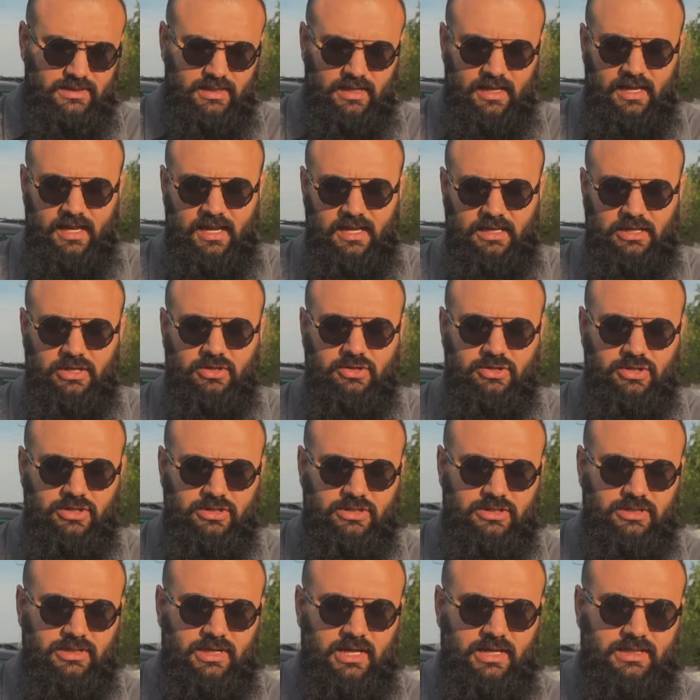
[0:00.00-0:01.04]
And you could
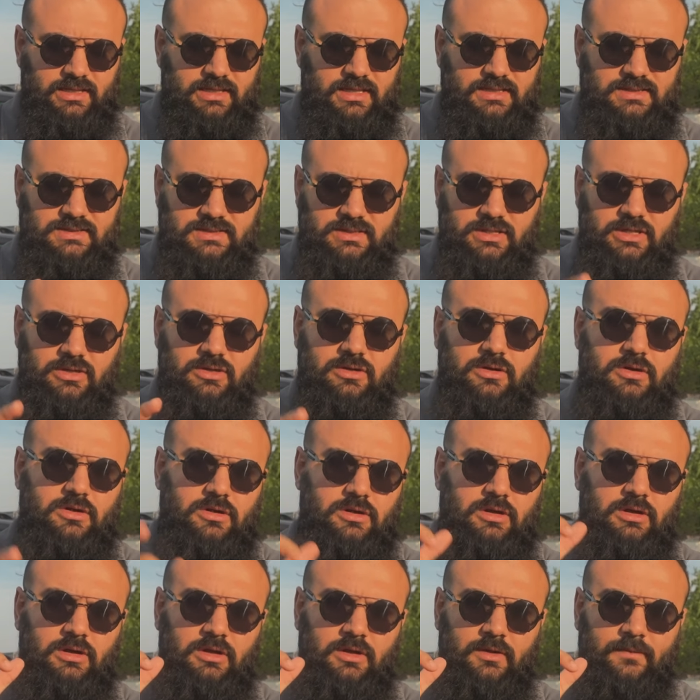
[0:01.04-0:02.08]
connect it to your
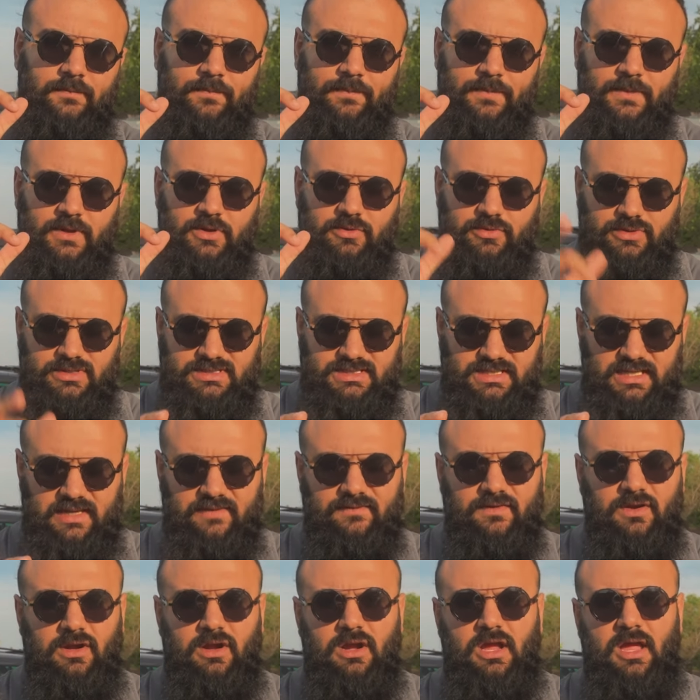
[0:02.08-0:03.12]

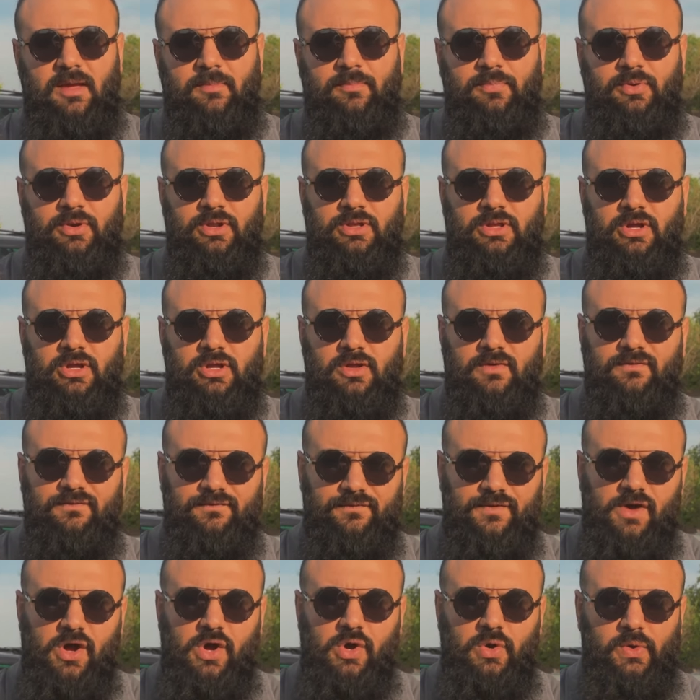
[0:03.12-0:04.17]
receiver and put it on your
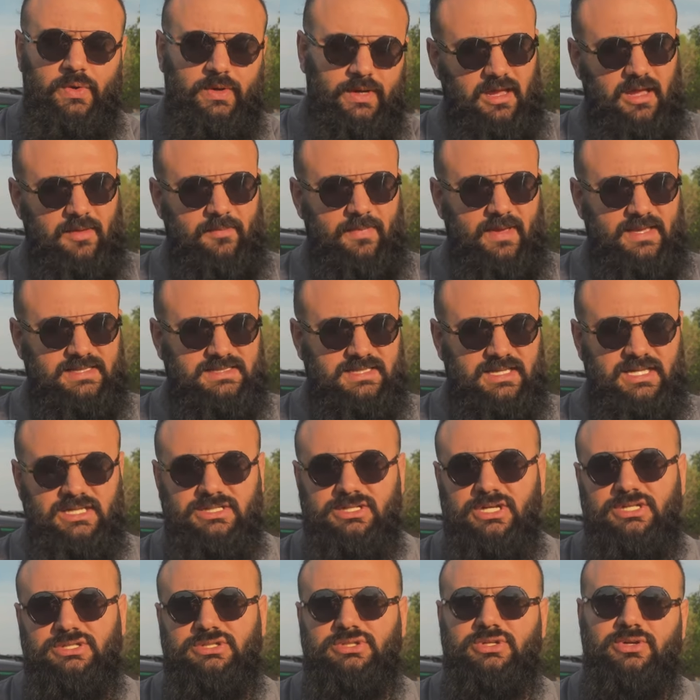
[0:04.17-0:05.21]
phone and basically
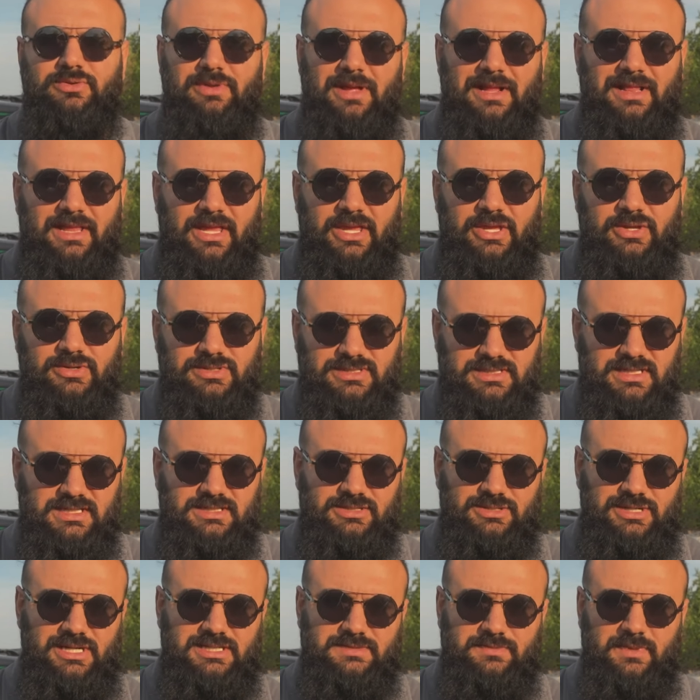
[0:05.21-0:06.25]
just directly use this
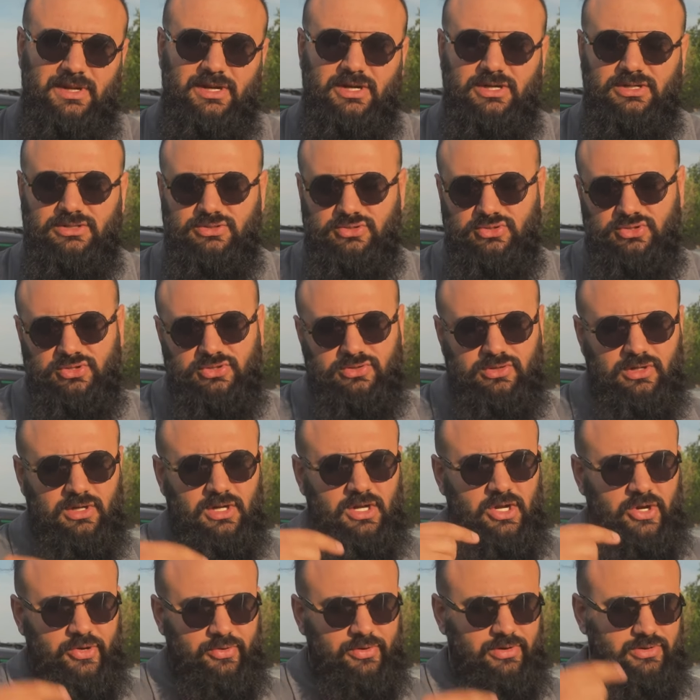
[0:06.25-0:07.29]
transmitter to
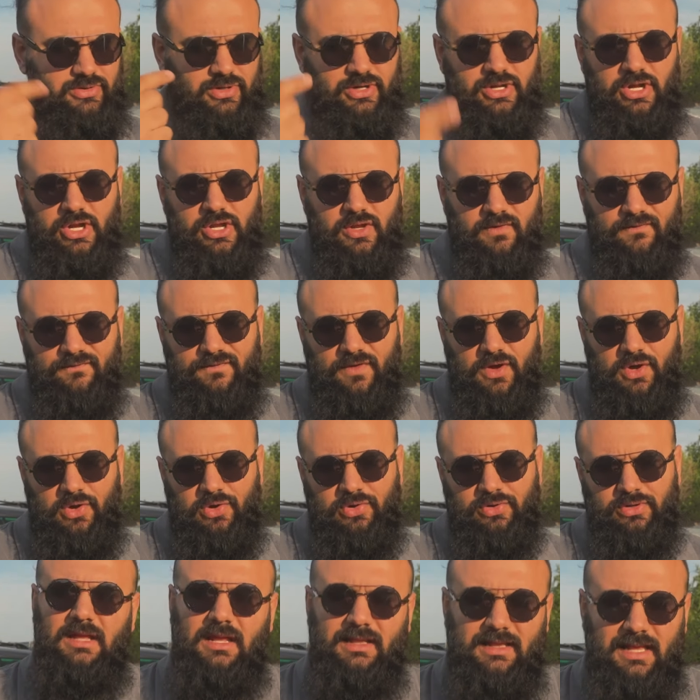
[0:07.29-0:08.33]
record on your
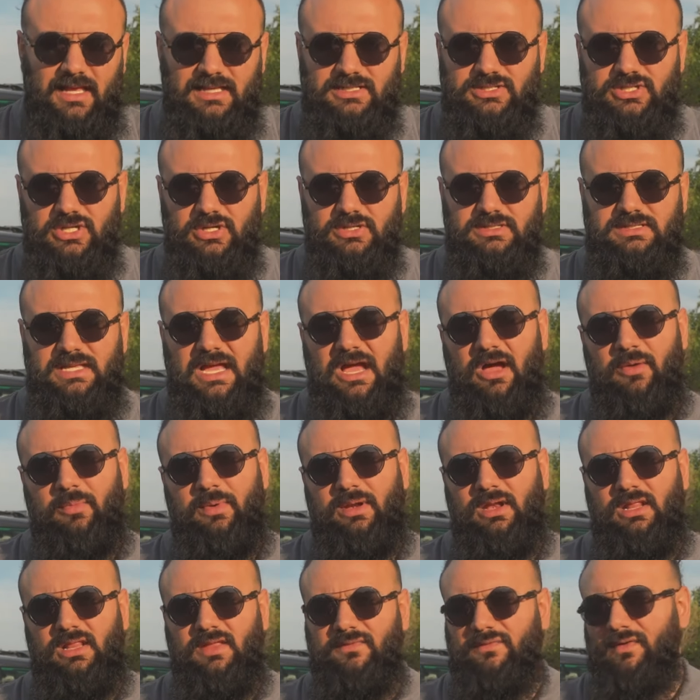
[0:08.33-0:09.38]
phone. And that shows how
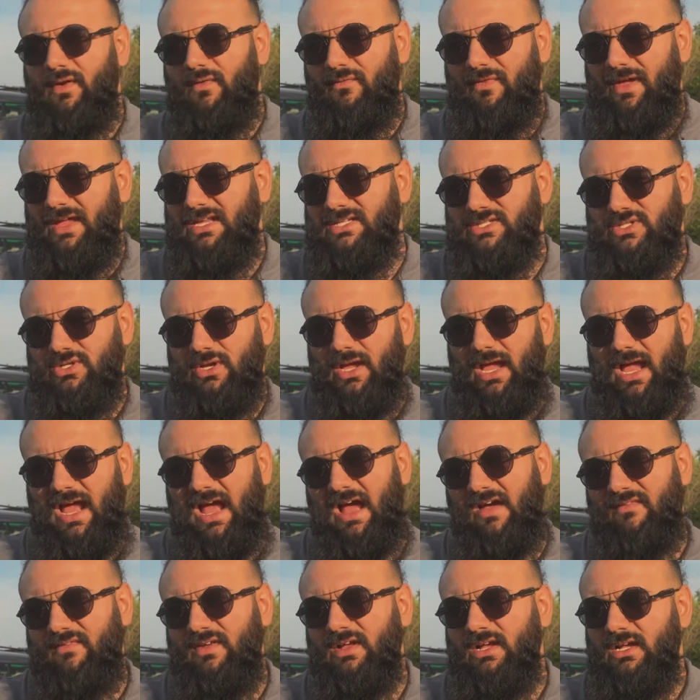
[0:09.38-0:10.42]
many different ways you
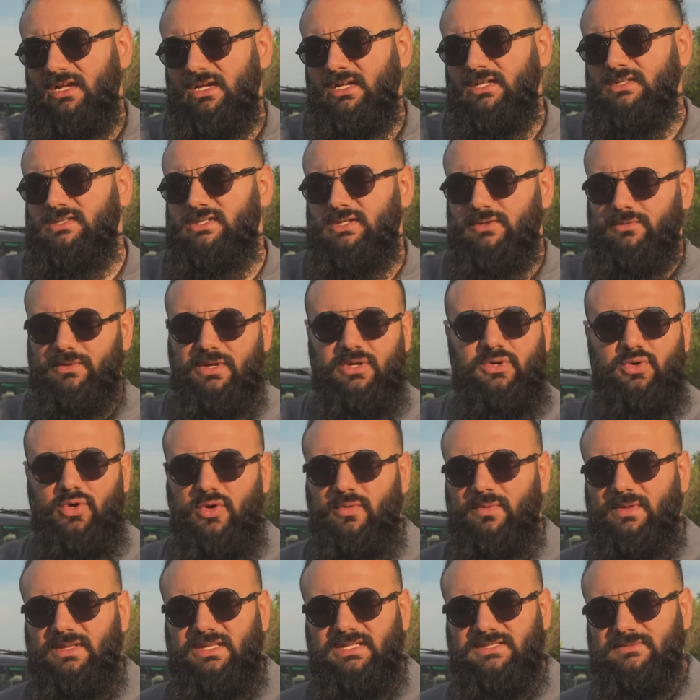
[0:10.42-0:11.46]
have to record
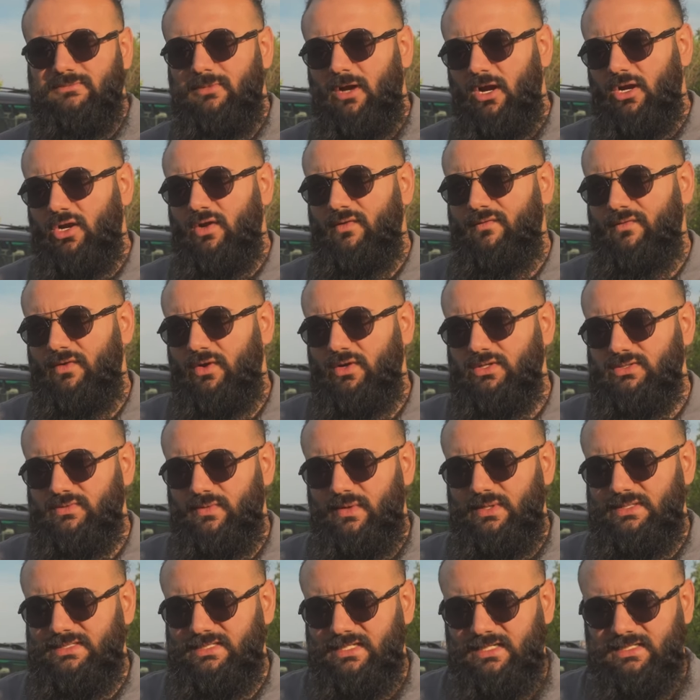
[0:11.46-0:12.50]
with these microphones
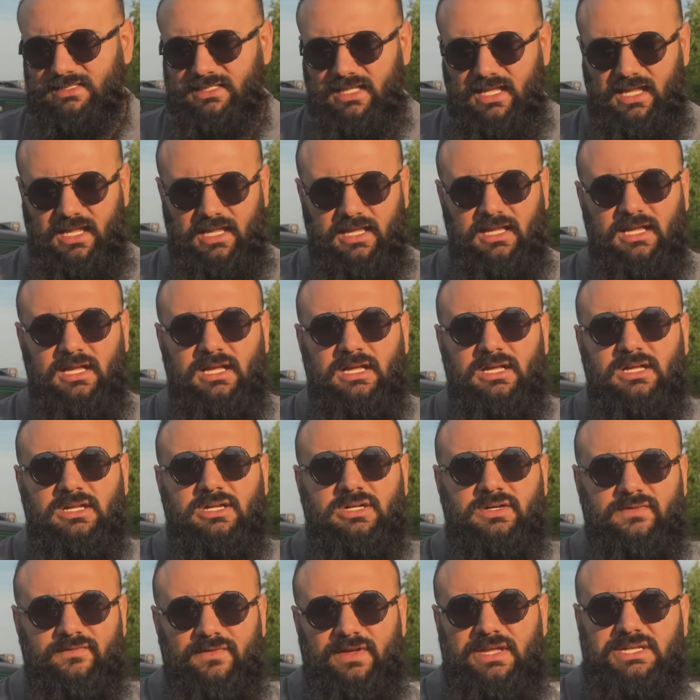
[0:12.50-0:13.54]
versus a
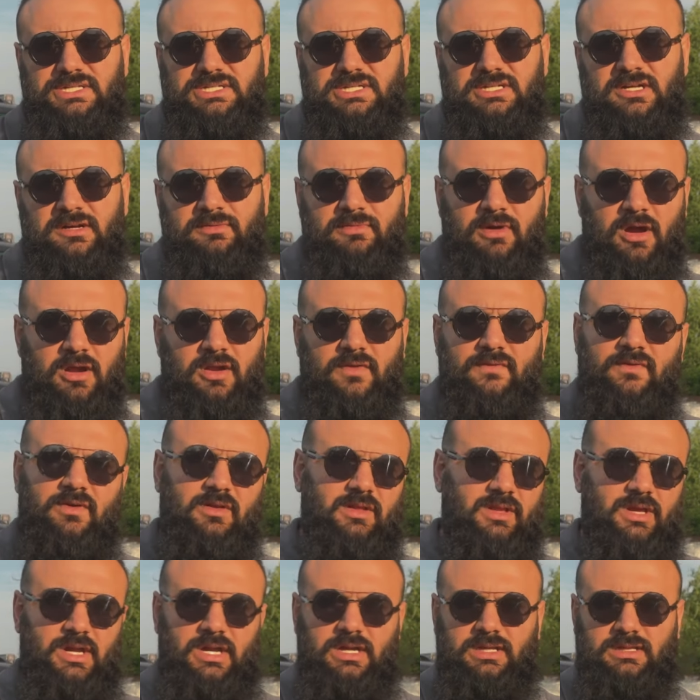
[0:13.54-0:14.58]
conventional microphone
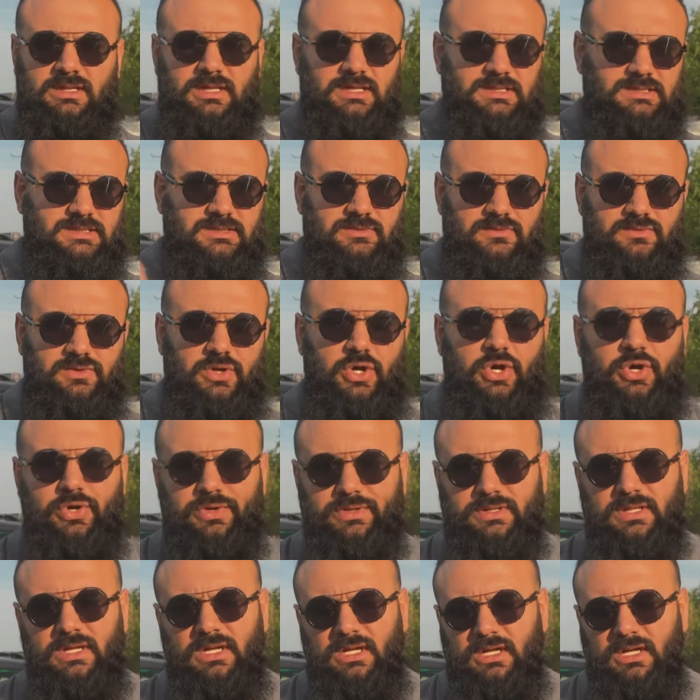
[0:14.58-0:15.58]
like this Rode